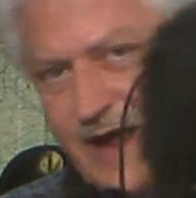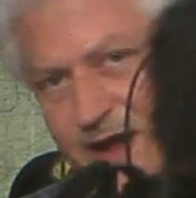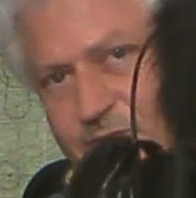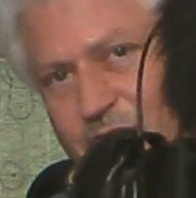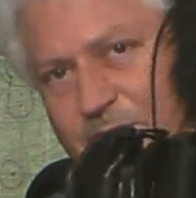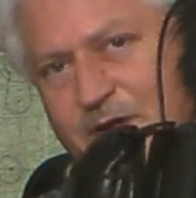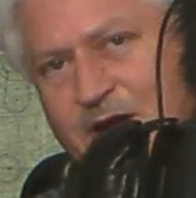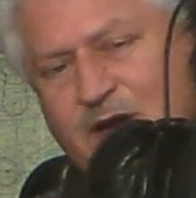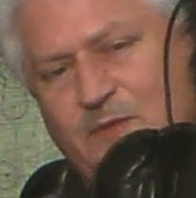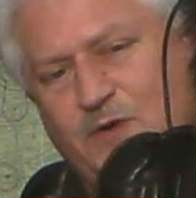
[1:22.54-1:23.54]
hand grip,
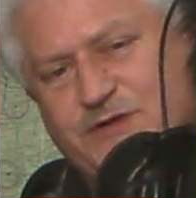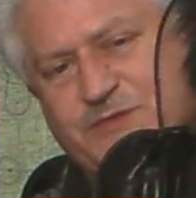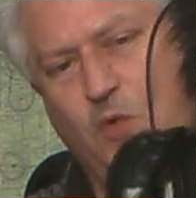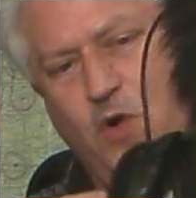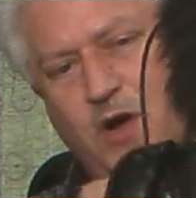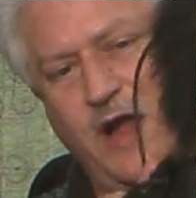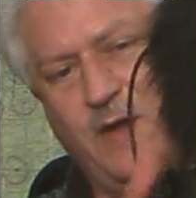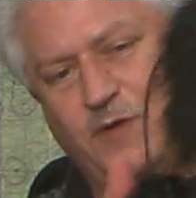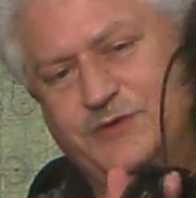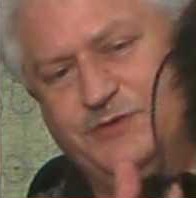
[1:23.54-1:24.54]
which is more
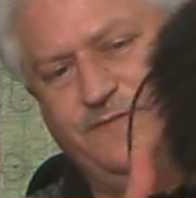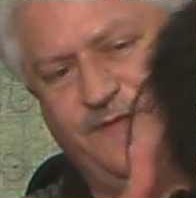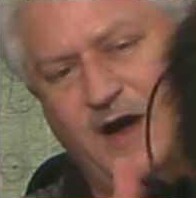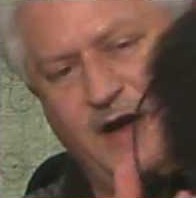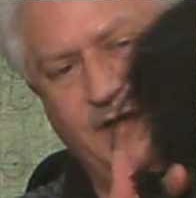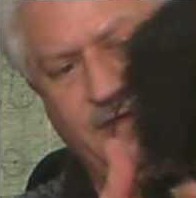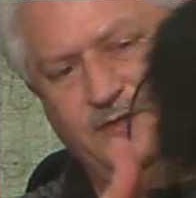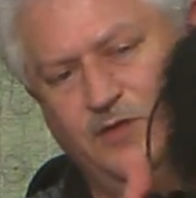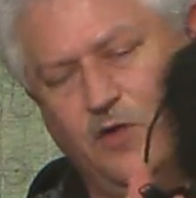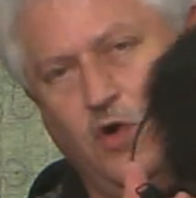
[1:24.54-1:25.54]
like what you'd find
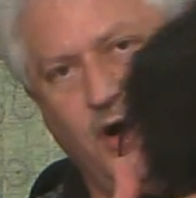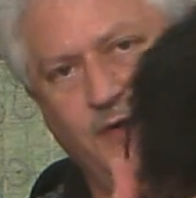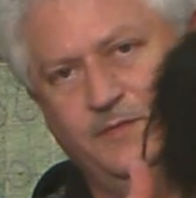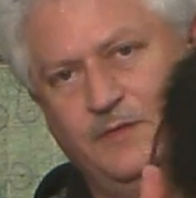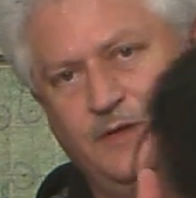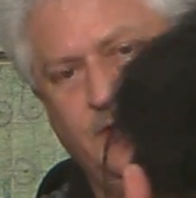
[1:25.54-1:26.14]
on